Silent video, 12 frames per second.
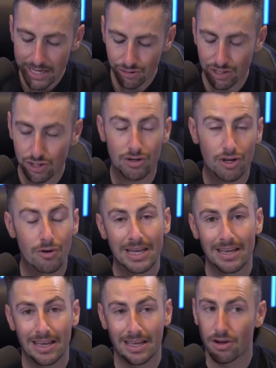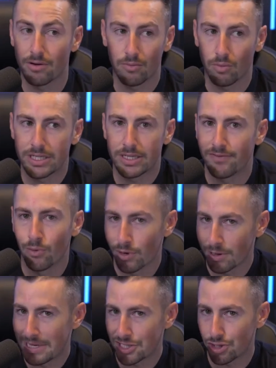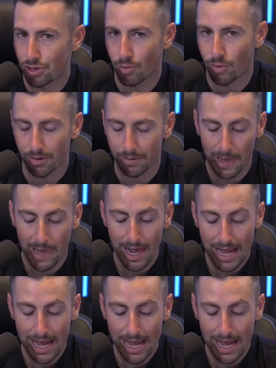So I started going and going, what's a four-dimensional world?